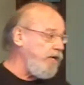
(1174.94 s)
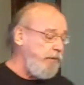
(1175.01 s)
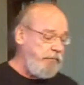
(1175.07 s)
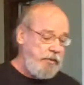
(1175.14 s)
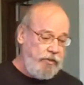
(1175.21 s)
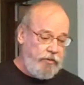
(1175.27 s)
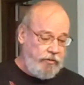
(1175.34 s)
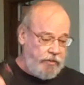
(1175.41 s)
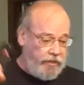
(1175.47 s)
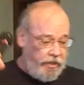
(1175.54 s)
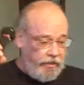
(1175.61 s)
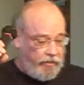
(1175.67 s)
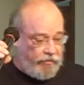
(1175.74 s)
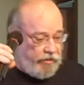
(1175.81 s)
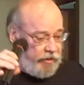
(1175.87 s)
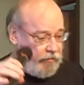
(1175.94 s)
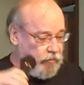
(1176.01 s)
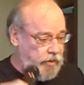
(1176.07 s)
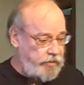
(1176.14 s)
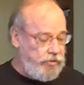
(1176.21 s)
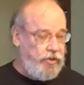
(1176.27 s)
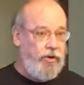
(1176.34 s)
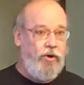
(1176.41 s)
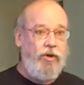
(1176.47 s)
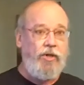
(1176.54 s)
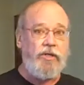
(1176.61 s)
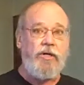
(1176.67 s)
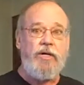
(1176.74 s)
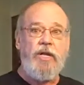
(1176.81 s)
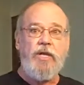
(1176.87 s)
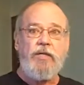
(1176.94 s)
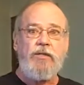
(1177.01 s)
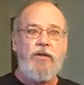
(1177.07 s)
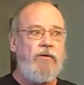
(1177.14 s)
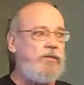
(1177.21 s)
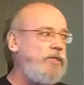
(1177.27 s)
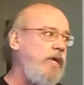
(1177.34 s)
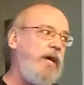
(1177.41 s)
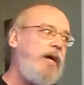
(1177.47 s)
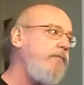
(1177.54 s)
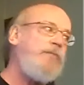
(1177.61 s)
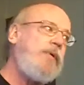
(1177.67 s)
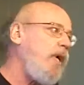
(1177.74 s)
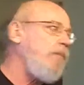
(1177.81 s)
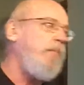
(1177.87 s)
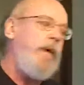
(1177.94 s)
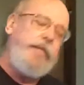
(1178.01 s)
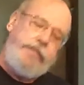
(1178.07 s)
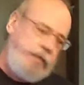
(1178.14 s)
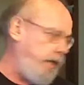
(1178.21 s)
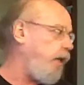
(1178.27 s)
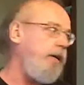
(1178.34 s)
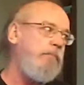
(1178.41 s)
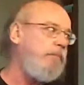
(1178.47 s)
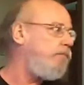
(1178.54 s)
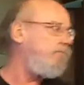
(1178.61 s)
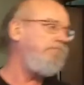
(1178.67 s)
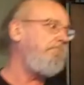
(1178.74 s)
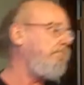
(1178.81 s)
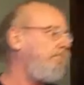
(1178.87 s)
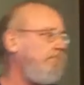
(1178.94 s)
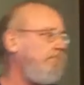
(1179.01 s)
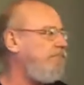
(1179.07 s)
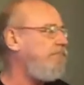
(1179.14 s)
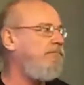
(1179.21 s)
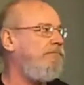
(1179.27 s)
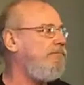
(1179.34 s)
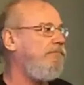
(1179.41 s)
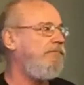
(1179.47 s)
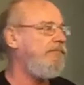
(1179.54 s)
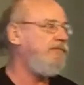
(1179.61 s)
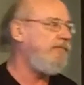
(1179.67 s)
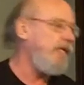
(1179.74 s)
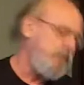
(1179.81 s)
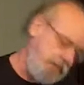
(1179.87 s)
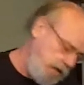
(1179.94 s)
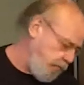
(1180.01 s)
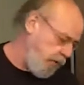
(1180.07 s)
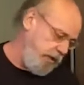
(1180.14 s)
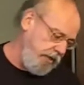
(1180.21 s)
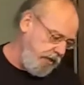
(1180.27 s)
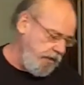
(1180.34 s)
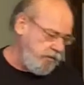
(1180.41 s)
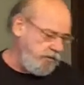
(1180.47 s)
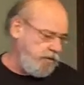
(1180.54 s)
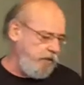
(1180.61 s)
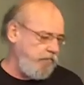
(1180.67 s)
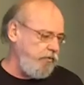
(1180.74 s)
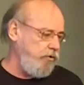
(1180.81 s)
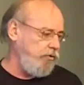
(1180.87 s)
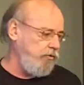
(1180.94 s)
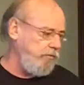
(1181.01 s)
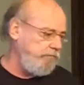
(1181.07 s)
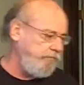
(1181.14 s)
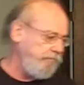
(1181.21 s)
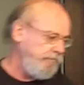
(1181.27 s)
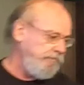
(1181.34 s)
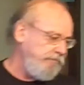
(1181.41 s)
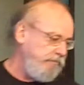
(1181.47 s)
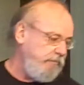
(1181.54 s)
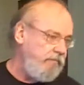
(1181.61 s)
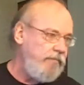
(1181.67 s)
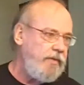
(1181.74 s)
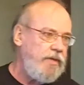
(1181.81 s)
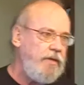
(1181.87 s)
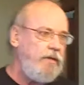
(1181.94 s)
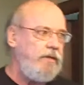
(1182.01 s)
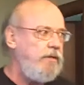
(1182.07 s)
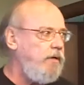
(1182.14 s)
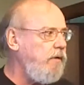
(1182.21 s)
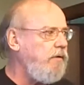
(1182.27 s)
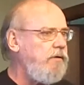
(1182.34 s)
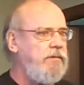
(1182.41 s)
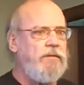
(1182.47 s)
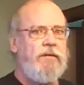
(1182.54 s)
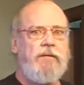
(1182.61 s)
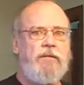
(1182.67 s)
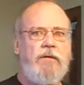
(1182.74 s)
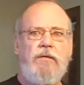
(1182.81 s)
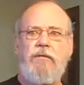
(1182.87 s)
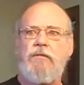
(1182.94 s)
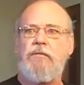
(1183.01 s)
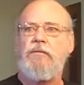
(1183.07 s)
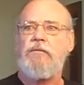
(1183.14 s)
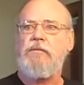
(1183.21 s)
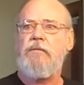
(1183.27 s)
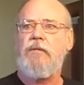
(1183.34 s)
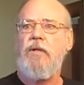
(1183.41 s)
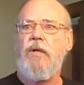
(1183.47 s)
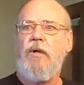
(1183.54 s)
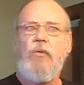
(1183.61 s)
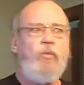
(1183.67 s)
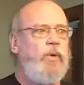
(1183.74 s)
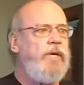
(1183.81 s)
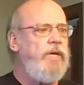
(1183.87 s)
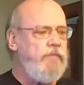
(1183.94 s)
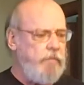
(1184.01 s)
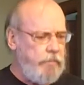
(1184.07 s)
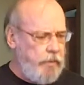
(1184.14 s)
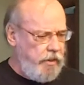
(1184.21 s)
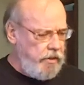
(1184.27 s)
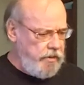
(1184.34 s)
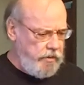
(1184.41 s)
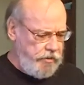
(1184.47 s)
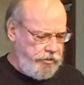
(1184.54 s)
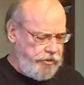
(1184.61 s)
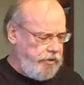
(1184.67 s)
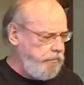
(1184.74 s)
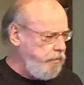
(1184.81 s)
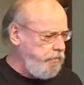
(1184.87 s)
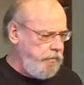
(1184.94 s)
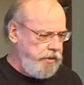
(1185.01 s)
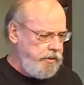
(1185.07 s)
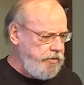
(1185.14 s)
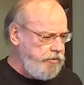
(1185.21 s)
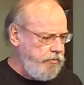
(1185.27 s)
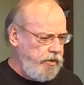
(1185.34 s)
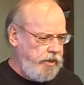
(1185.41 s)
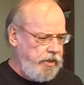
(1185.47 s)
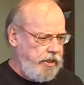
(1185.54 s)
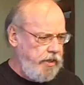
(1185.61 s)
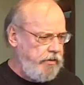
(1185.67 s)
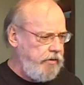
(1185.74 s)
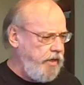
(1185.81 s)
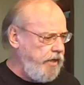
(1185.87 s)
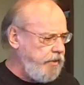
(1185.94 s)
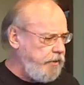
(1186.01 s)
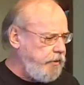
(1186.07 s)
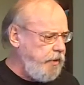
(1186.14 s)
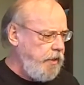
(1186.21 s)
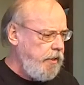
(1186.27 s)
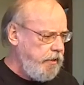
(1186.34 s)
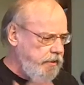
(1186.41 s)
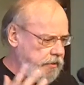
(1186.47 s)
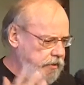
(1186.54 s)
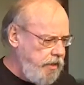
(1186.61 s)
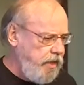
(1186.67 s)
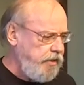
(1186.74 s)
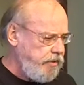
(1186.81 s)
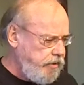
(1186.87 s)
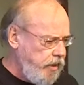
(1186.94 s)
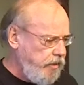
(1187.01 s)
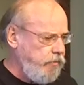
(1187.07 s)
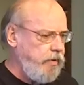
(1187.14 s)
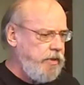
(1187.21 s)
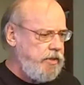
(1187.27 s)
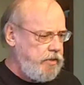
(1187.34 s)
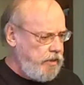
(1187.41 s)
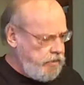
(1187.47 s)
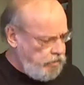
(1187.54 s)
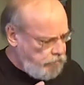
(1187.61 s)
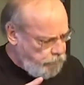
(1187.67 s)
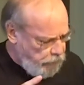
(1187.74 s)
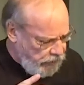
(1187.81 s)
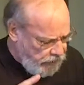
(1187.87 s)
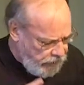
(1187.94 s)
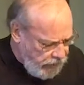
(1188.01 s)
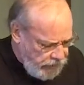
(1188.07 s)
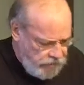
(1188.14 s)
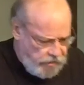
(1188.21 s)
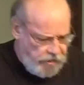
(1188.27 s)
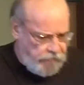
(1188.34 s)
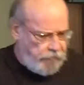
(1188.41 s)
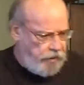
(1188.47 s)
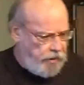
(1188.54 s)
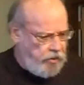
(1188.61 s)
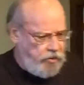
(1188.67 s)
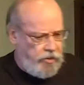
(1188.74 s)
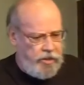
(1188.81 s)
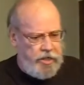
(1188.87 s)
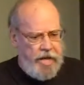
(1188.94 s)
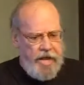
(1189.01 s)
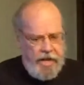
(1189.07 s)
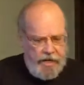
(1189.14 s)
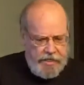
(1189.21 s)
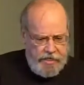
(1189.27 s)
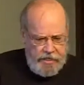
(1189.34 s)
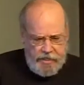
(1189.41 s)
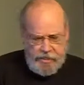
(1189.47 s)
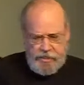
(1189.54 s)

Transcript: runs up to you and, and, and wants you to hold her, don't say, I've done my time. Let somebody else love you. No, no, We have a partnership, a ministry together, and God is not done with us because He's begun something good, and